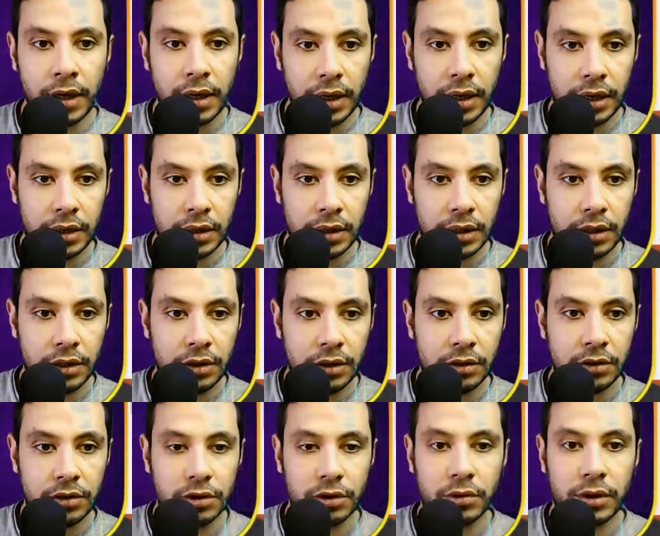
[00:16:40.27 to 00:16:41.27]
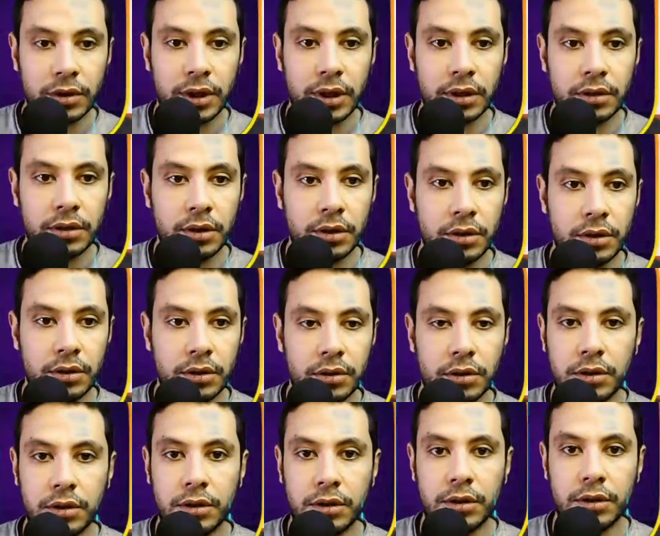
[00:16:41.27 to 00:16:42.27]
and here you get,
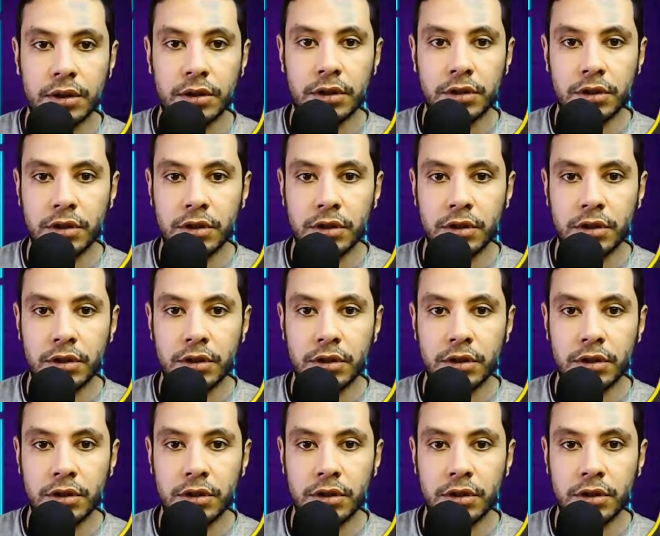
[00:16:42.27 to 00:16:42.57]
this